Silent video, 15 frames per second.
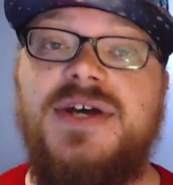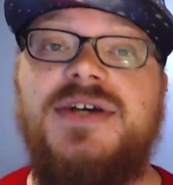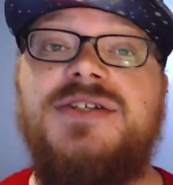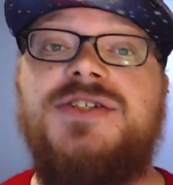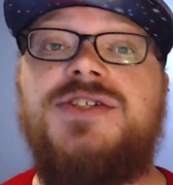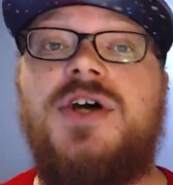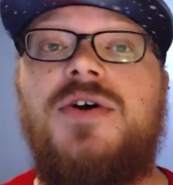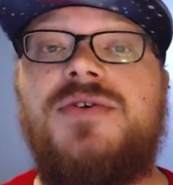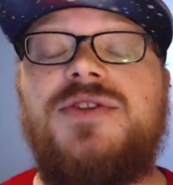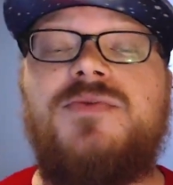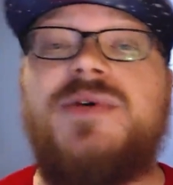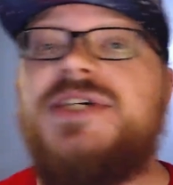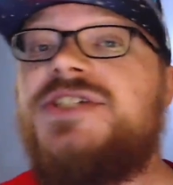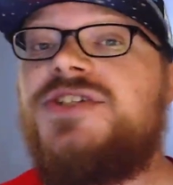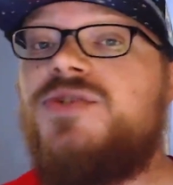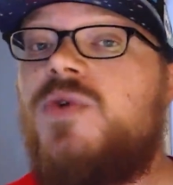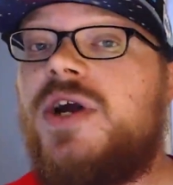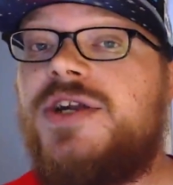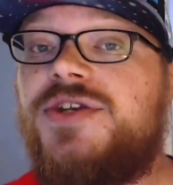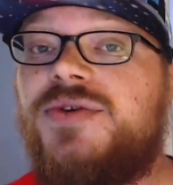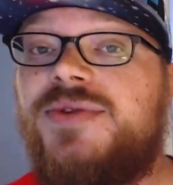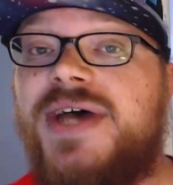So the reason you want
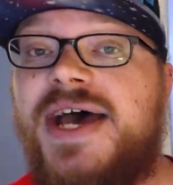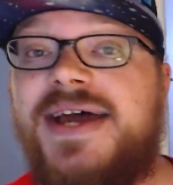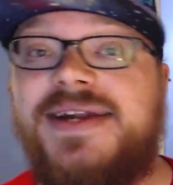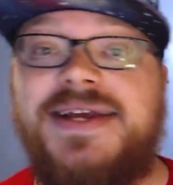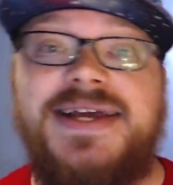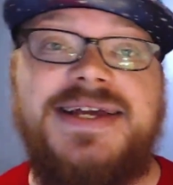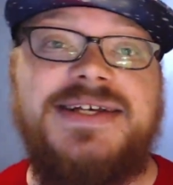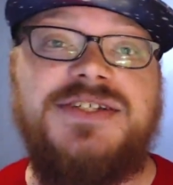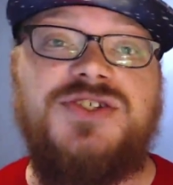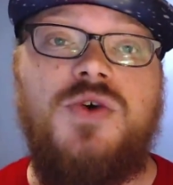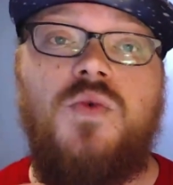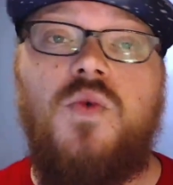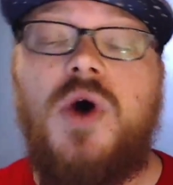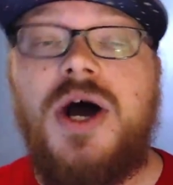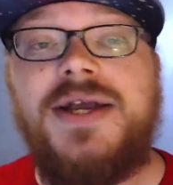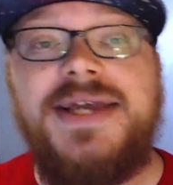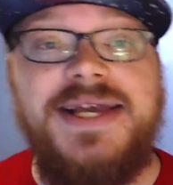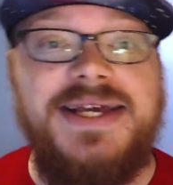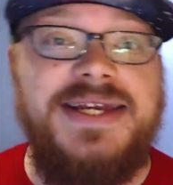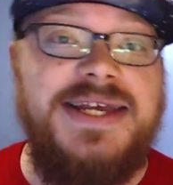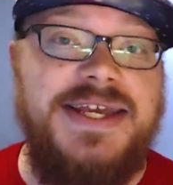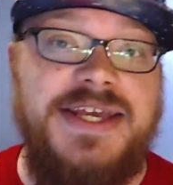to do that is walking
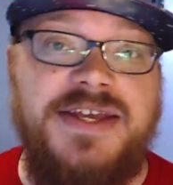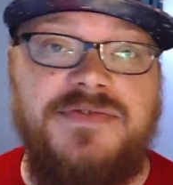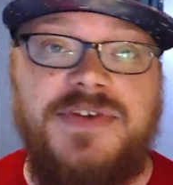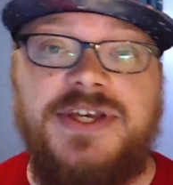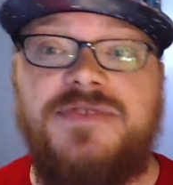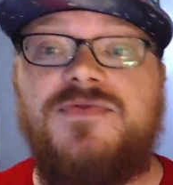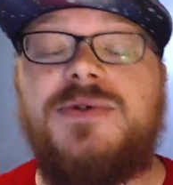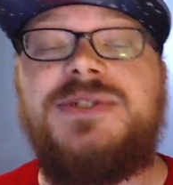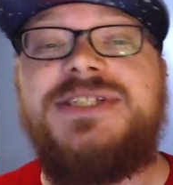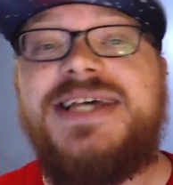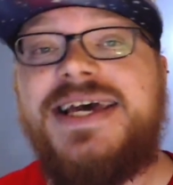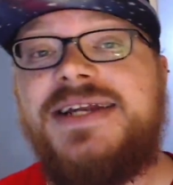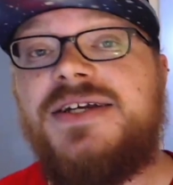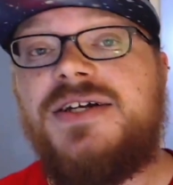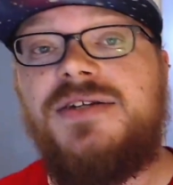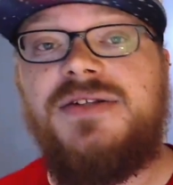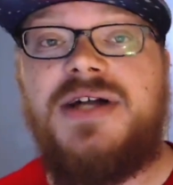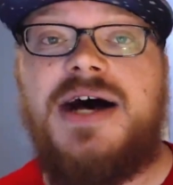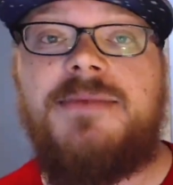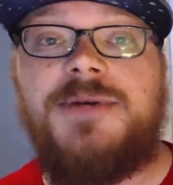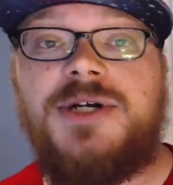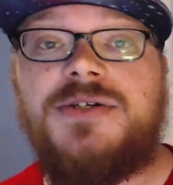an Eevee for 10
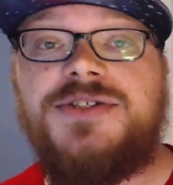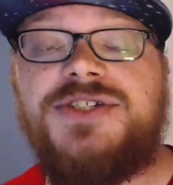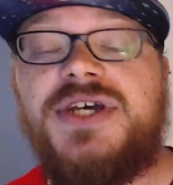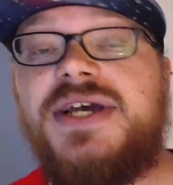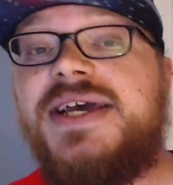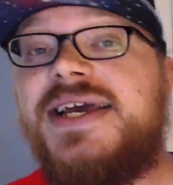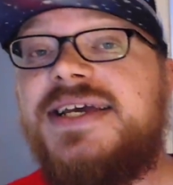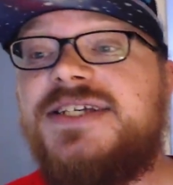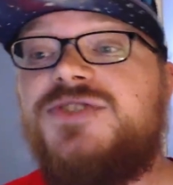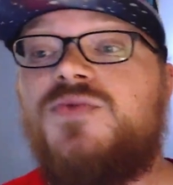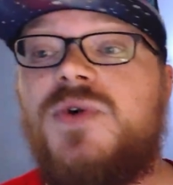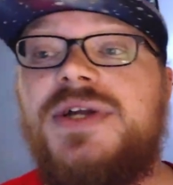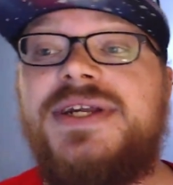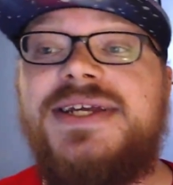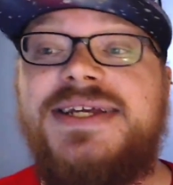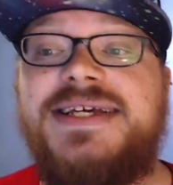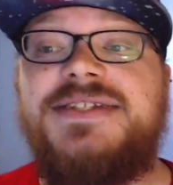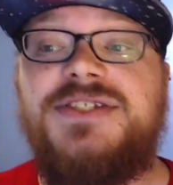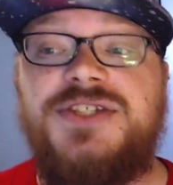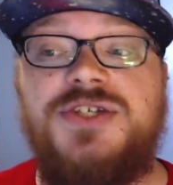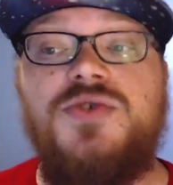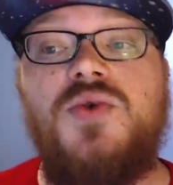kilometers is what
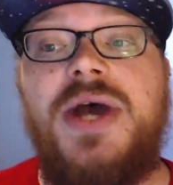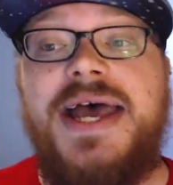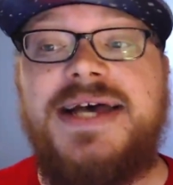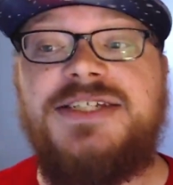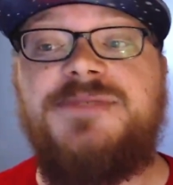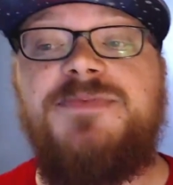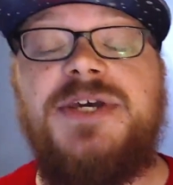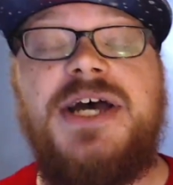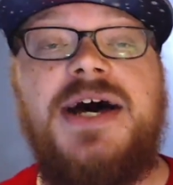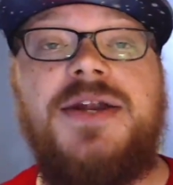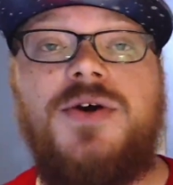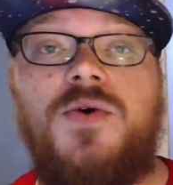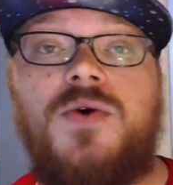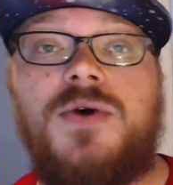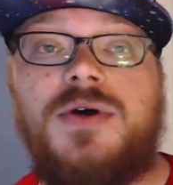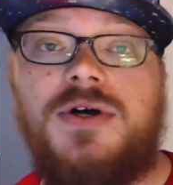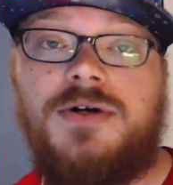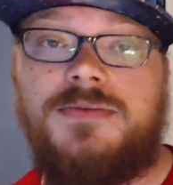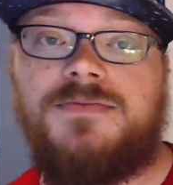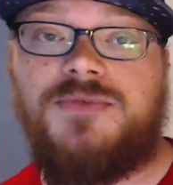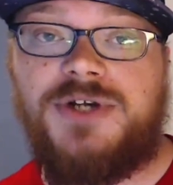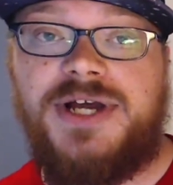gets you Espeon or
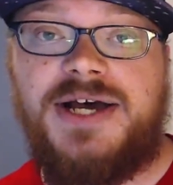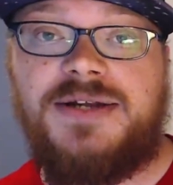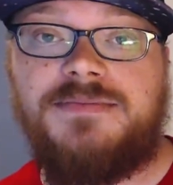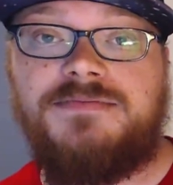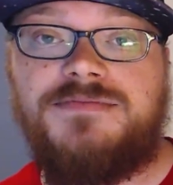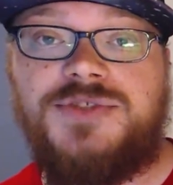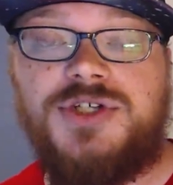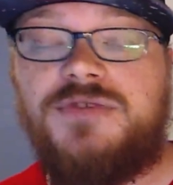Umbreon. So